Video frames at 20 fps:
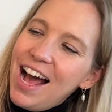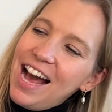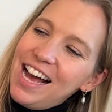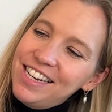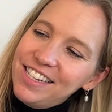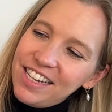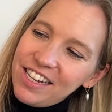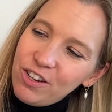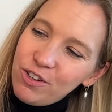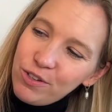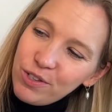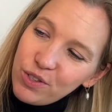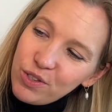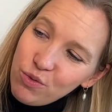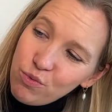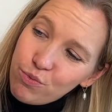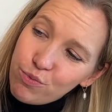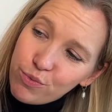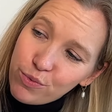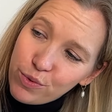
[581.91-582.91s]
And I also
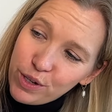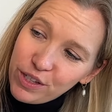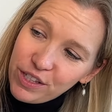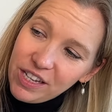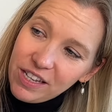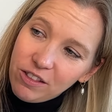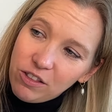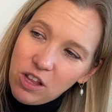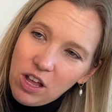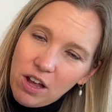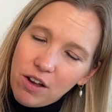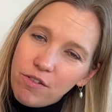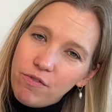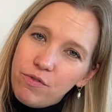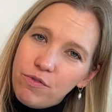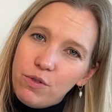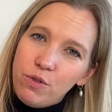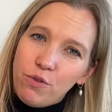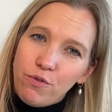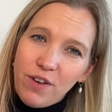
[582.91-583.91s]
really love
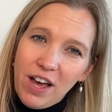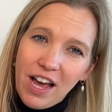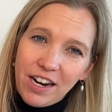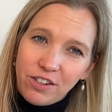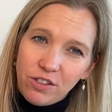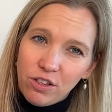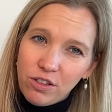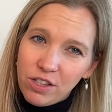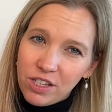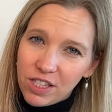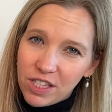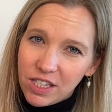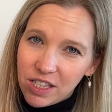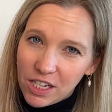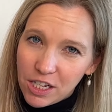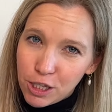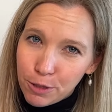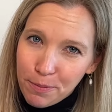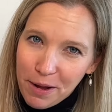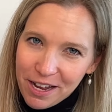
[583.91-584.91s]
the fact that this is
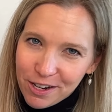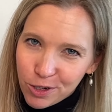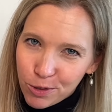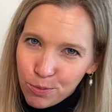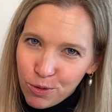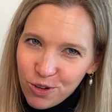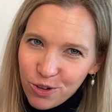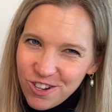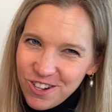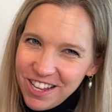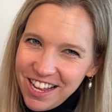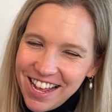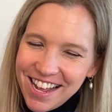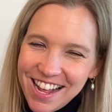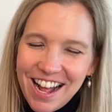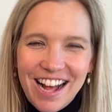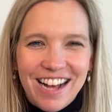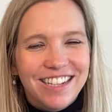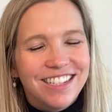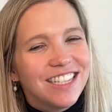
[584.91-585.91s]
expandable.
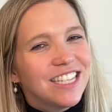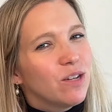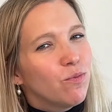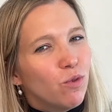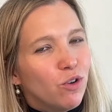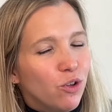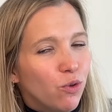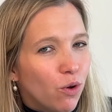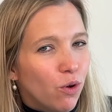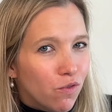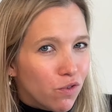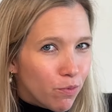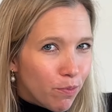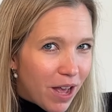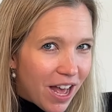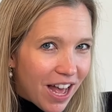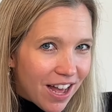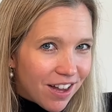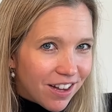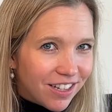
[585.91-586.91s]
As someone who
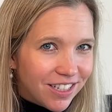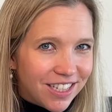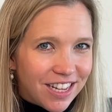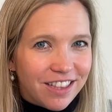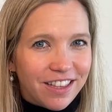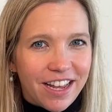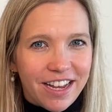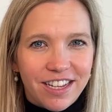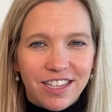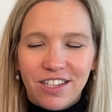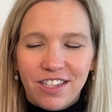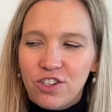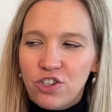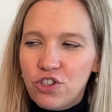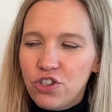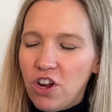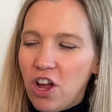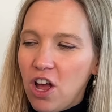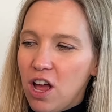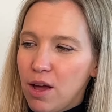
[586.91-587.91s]
overpacks and likes to
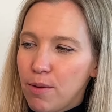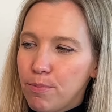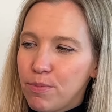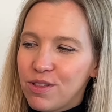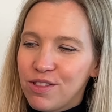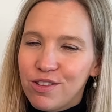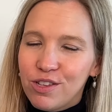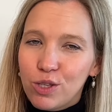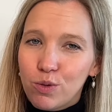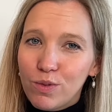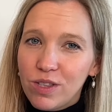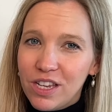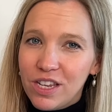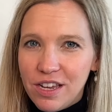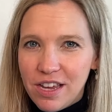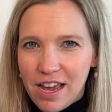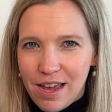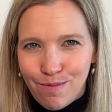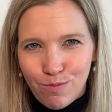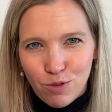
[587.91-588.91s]
shop, this was a
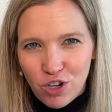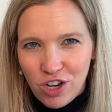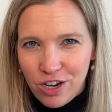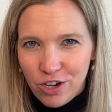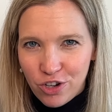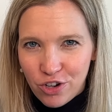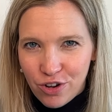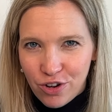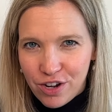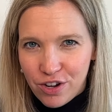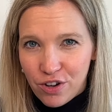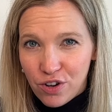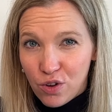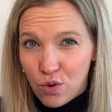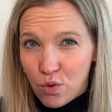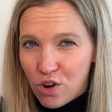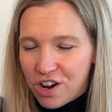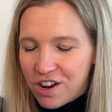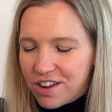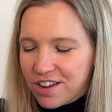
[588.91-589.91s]
game changer in New
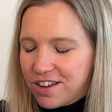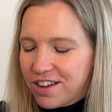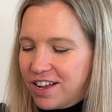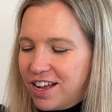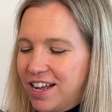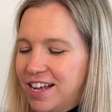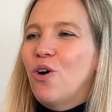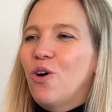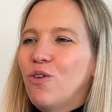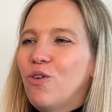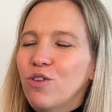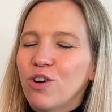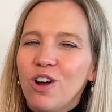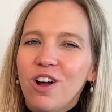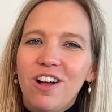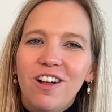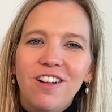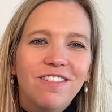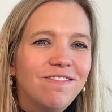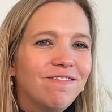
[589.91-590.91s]
York.
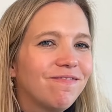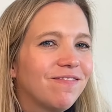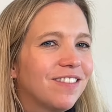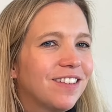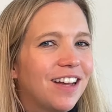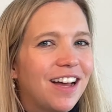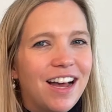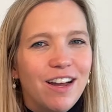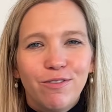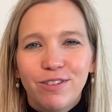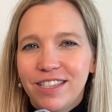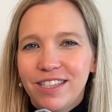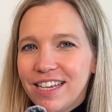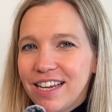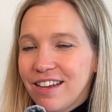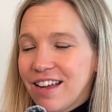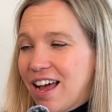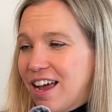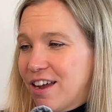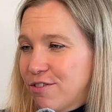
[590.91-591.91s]
Overall, I would
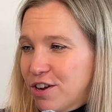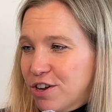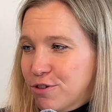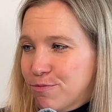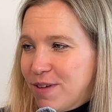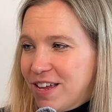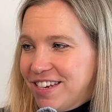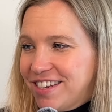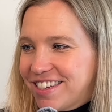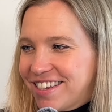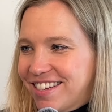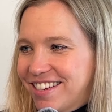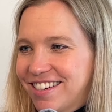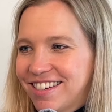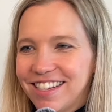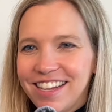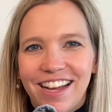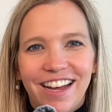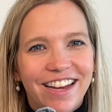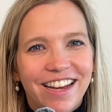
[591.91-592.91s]
say I recommend it.
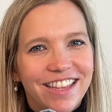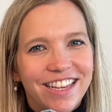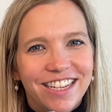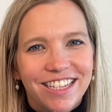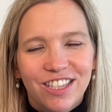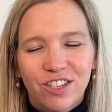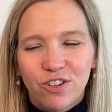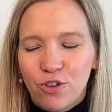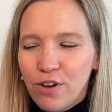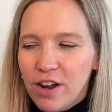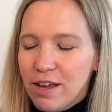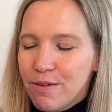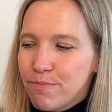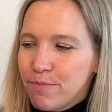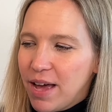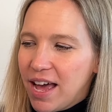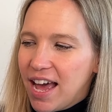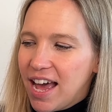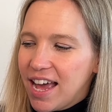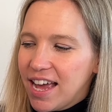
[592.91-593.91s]
I think it's a great
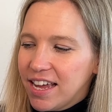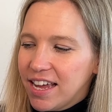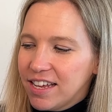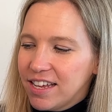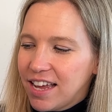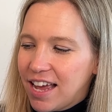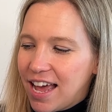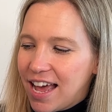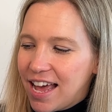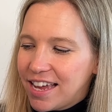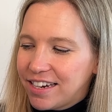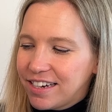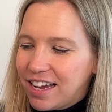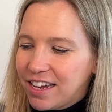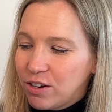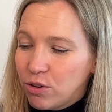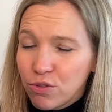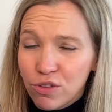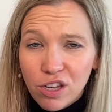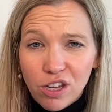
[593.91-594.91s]
bag and I
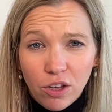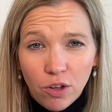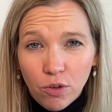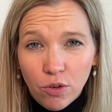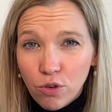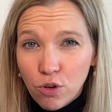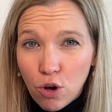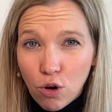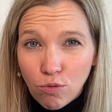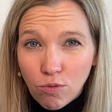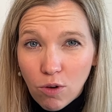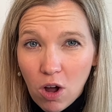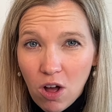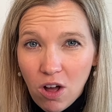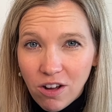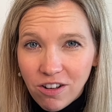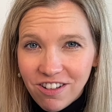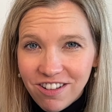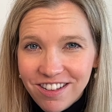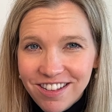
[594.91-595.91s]
don't think you can go
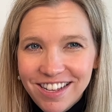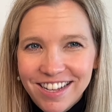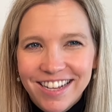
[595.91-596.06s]
wrong.